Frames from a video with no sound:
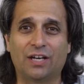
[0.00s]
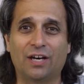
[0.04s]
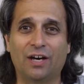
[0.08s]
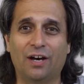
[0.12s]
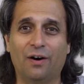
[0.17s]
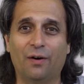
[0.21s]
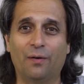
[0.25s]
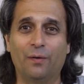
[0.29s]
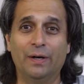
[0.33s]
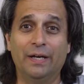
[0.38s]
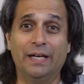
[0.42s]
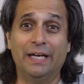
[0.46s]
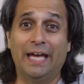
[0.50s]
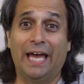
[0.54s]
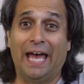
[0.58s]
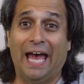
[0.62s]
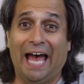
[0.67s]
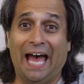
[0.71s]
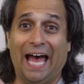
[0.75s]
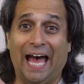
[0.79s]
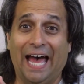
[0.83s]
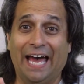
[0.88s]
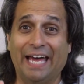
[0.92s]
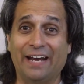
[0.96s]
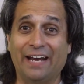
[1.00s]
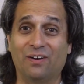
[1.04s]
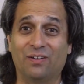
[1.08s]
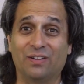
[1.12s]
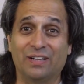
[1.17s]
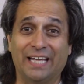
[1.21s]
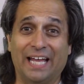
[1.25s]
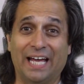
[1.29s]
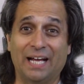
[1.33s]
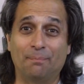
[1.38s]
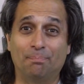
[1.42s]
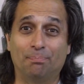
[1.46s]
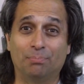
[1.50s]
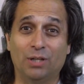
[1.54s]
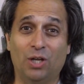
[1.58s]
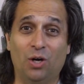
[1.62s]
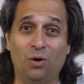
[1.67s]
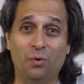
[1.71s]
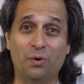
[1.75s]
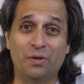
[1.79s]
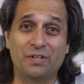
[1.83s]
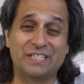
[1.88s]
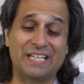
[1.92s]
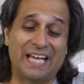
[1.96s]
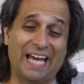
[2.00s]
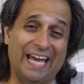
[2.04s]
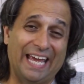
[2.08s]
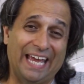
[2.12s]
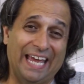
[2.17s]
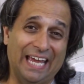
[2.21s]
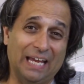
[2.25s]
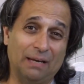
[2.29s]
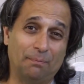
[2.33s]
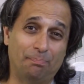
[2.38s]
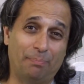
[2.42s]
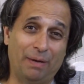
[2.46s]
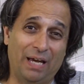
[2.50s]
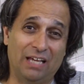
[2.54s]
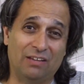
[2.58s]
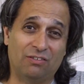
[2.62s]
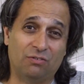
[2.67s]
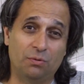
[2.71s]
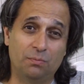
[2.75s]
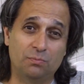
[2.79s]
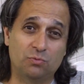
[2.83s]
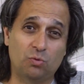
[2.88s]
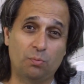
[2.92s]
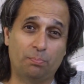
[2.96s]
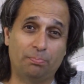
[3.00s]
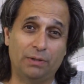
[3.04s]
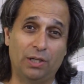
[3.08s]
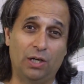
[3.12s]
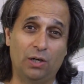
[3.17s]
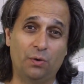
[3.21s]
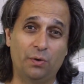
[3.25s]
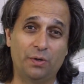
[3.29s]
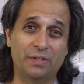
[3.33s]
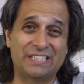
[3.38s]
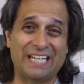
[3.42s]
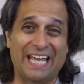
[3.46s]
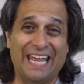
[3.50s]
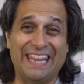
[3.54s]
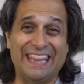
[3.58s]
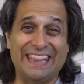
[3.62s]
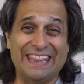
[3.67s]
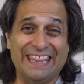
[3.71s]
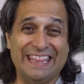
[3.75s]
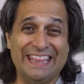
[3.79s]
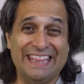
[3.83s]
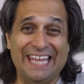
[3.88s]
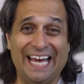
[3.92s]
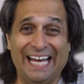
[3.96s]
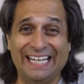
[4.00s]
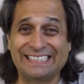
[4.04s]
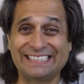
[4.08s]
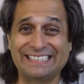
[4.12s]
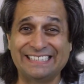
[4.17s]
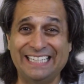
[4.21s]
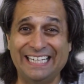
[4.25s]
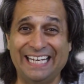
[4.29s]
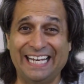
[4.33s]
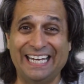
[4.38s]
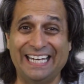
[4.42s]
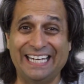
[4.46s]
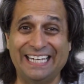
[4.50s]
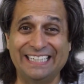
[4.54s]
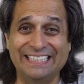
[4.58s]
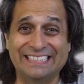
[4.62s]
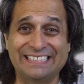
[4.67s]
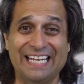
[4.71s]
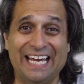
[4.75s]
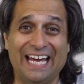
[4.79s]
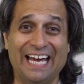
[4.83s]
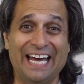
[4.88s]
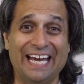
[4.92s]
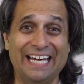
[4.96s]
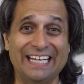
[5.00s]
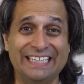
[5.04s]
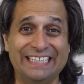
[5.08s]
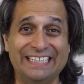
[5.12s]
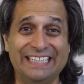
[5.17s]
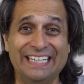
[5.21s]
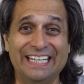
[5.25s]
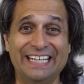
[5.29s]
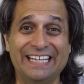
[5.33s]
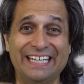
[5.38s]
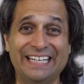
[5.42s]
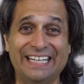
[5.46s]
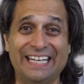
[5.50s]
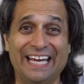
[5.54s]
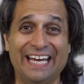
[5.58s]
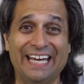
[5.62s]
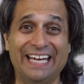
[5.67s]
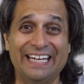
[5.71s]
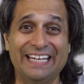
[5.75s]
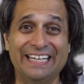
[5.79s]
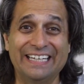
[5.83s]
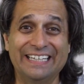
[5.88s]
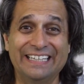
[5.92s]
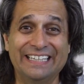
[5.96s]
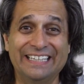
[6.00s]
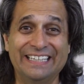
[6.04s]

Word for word: go. I don't like blowers. I hate bathrooms with blowers, and that's today's Idea of the Day.